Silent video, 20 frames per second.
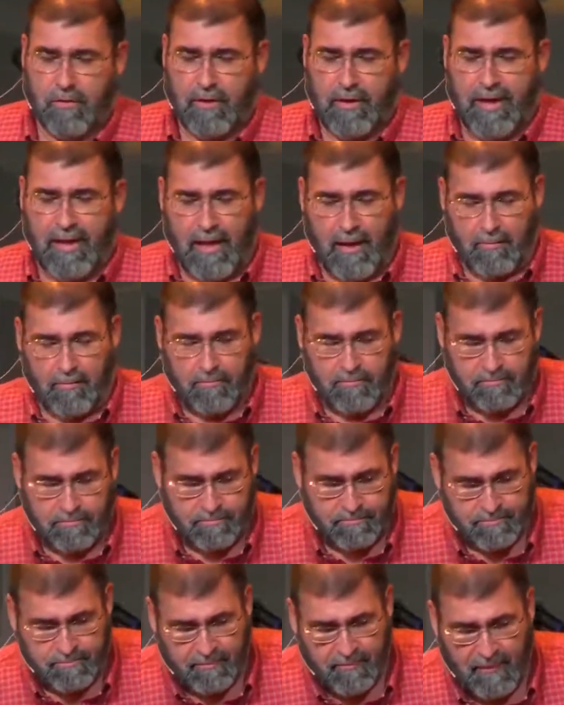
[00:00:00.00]
Him.
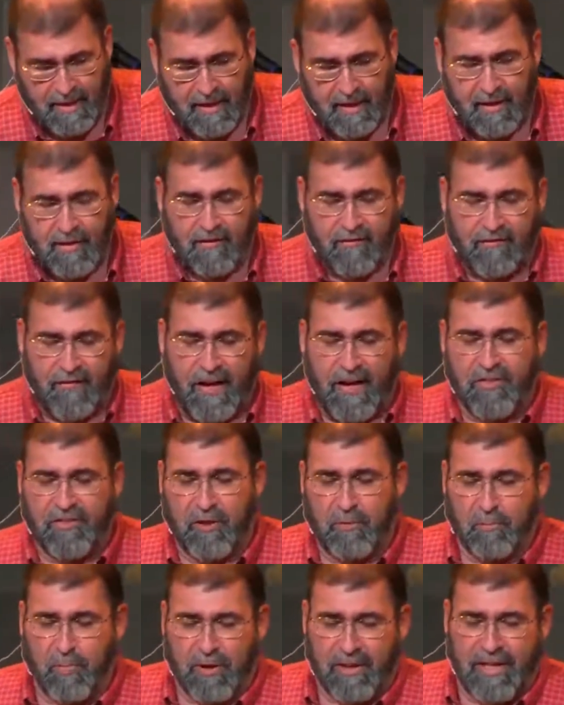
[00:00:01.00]
Faith
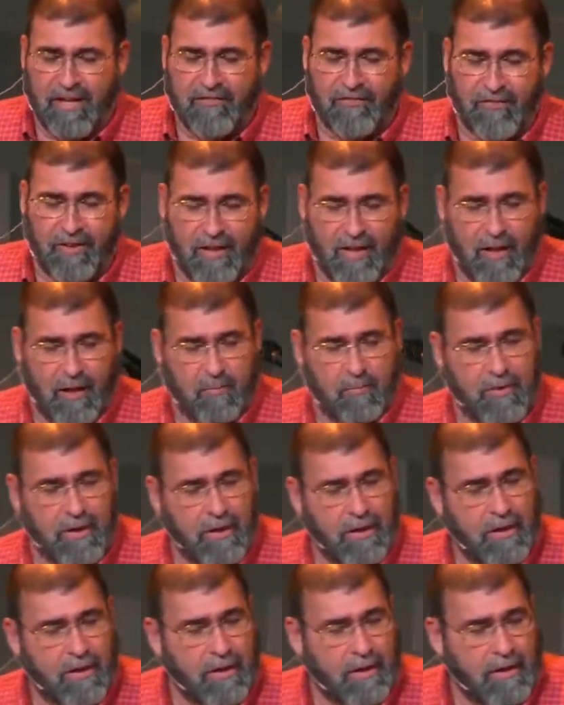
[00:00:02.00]
and belief in Him
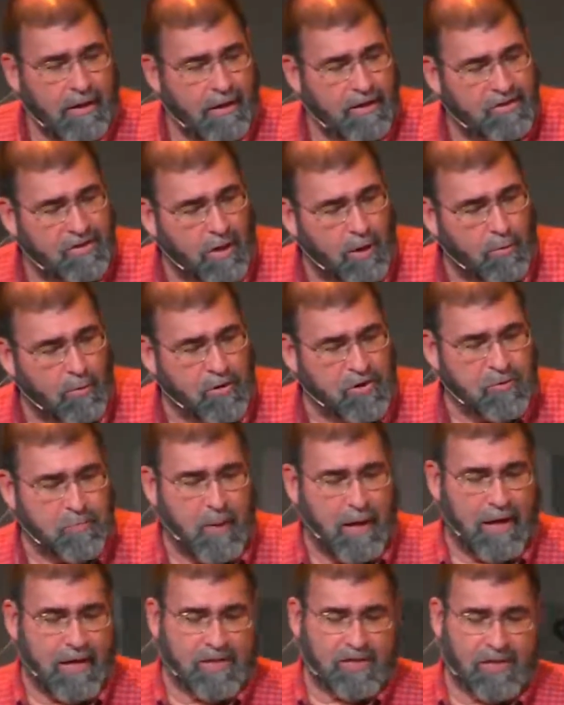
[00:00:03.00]
is our
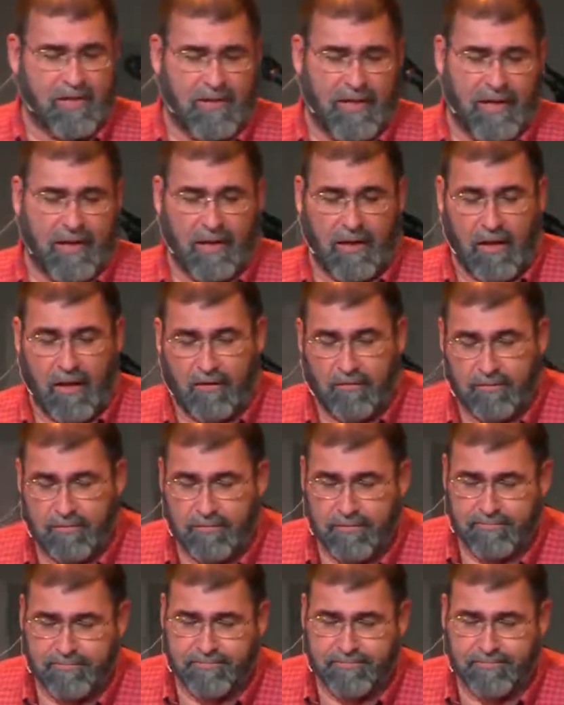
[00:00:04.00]
response to that love.